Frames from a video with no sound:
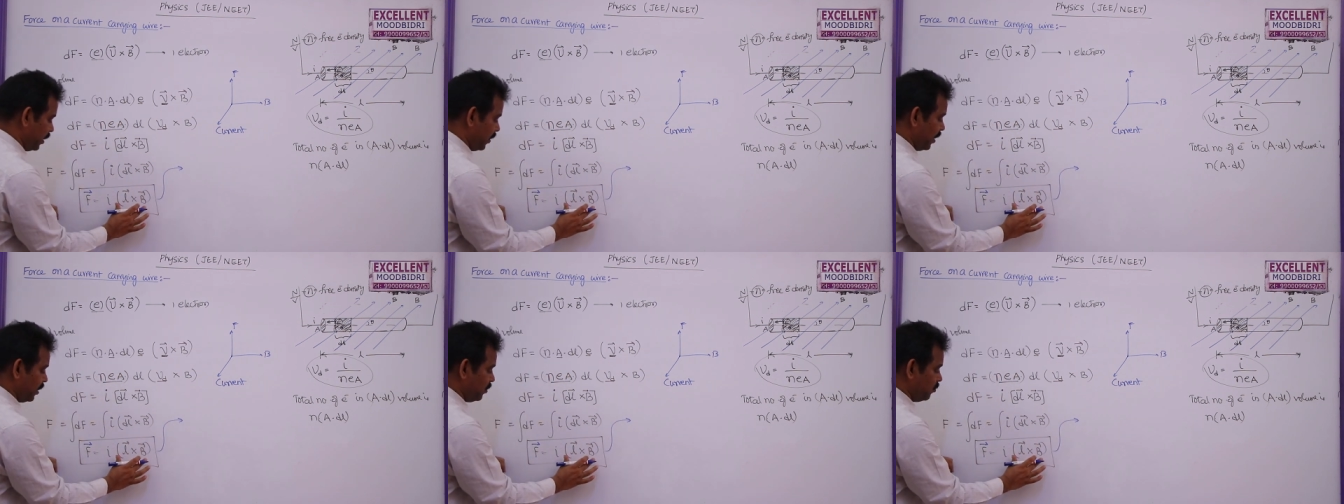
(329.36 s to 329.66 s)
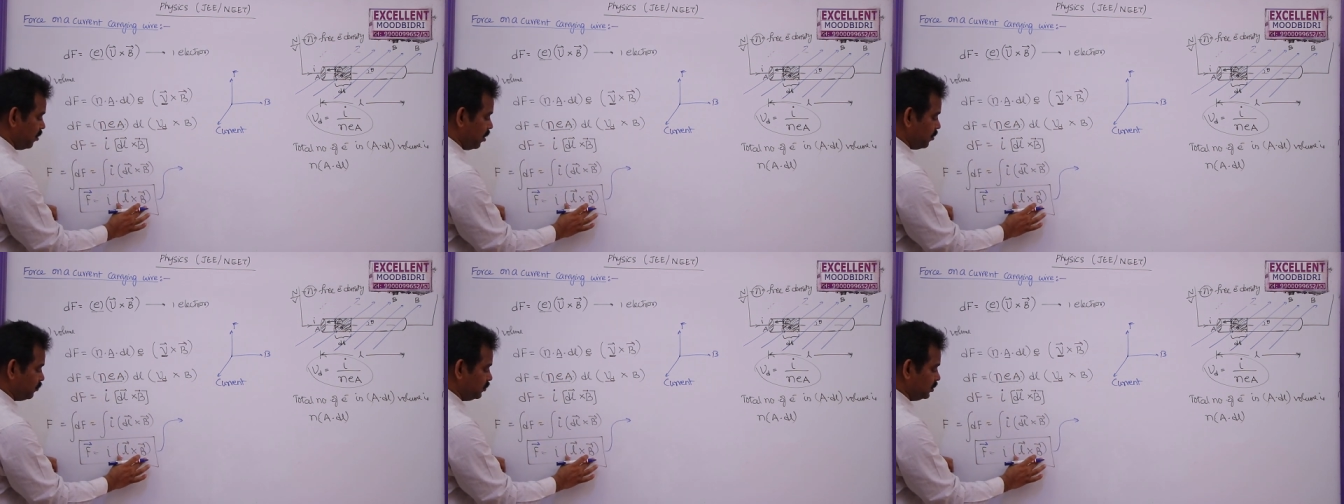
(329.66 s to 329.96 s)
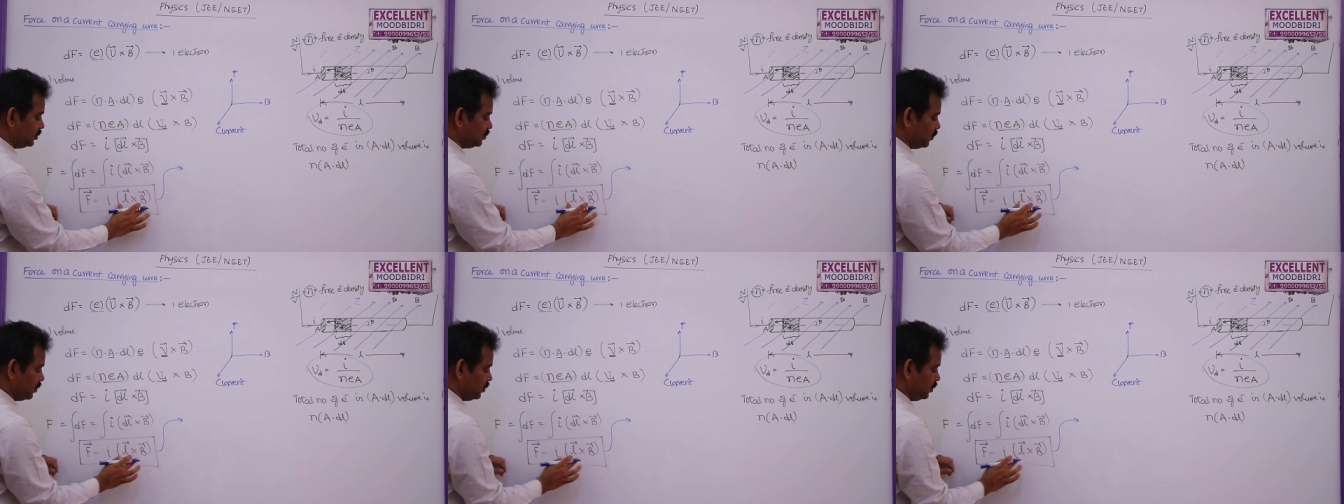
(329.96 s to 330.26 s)
value of
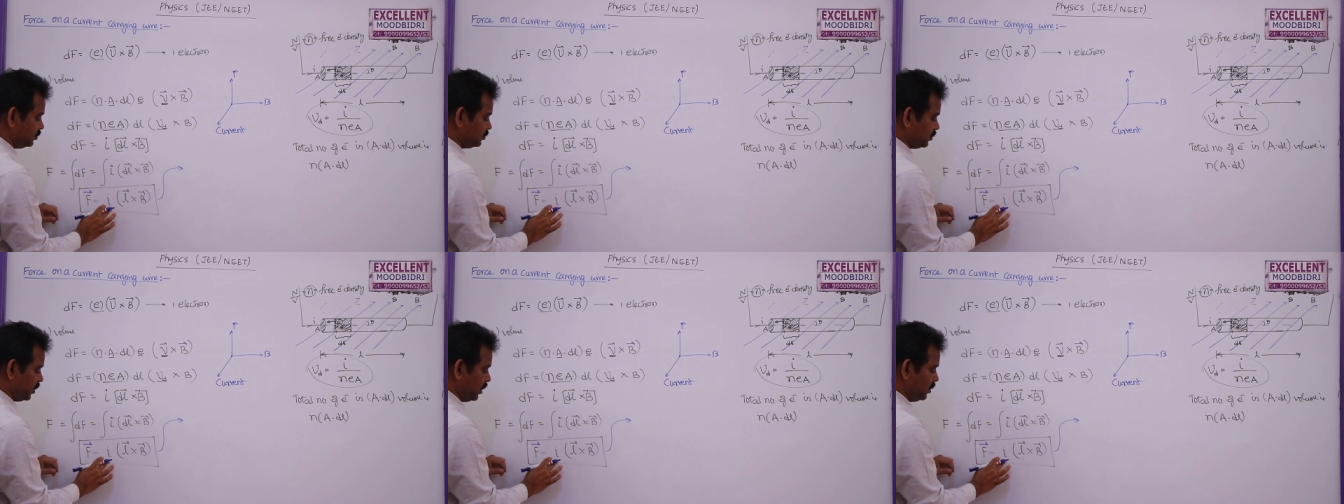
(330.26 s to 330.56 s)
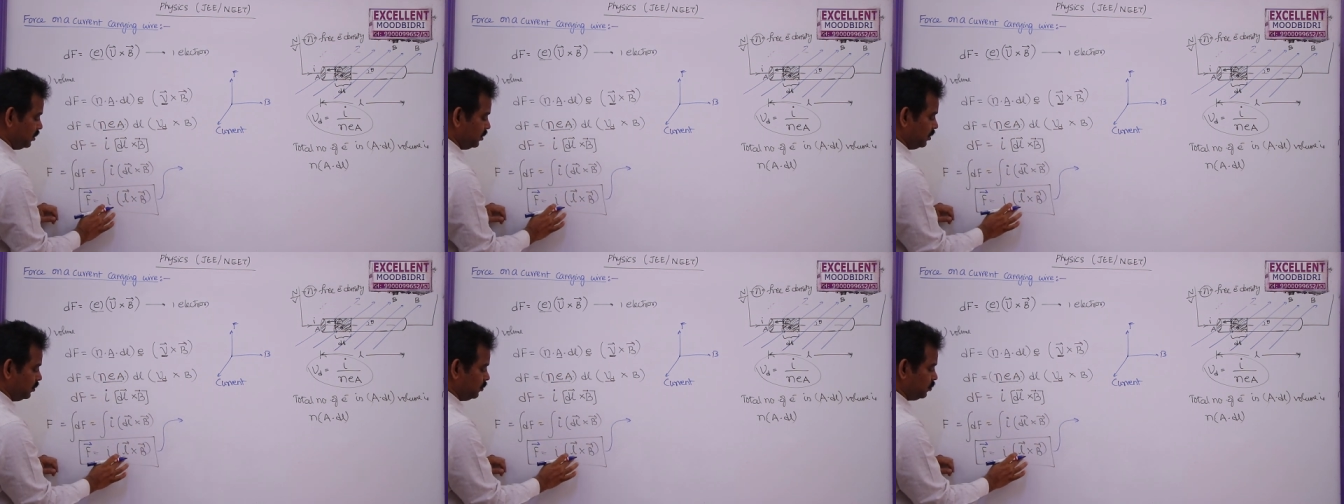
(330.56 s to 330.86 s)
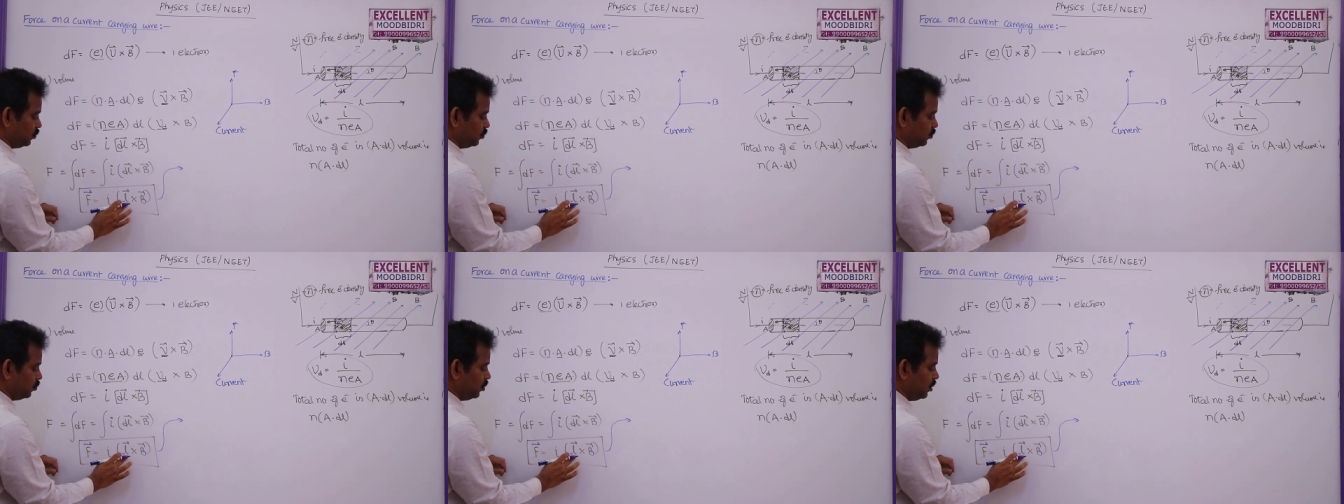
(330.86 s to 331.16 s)
this one is i
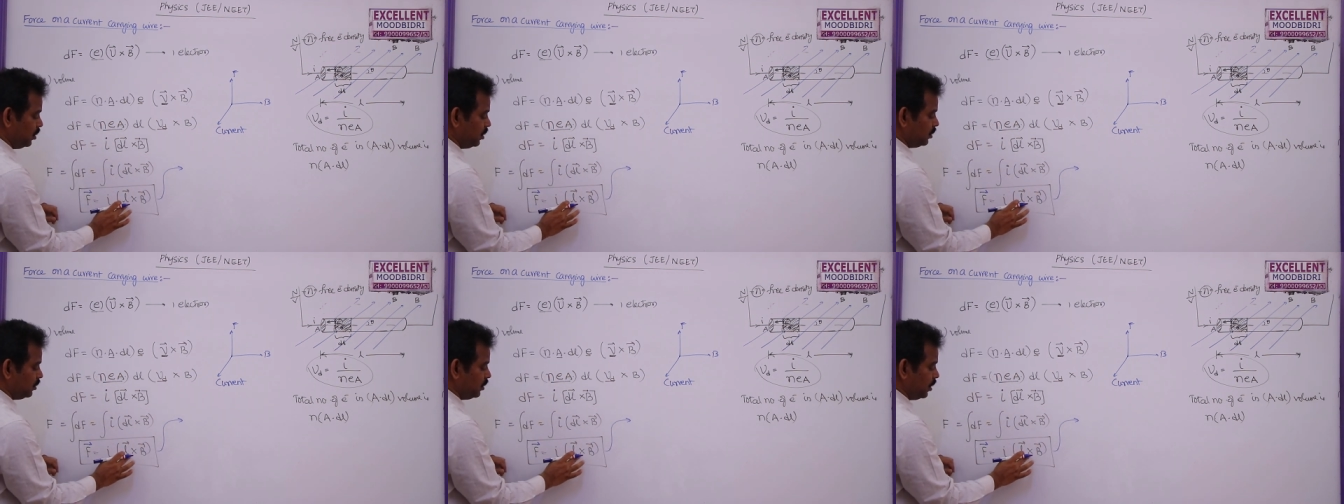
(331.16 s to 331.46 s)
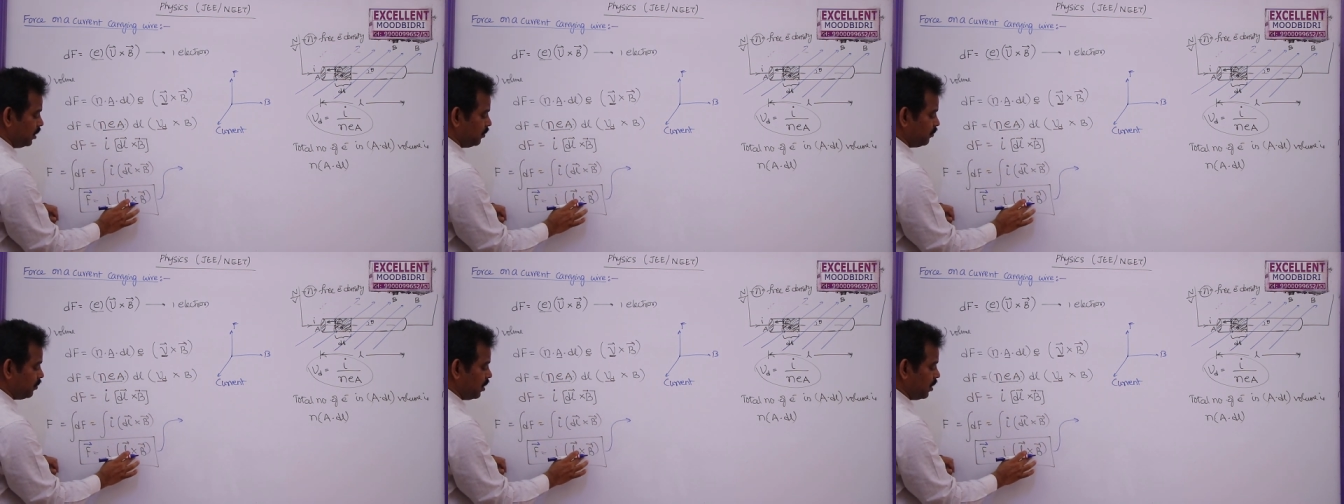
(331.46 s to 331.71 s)
into L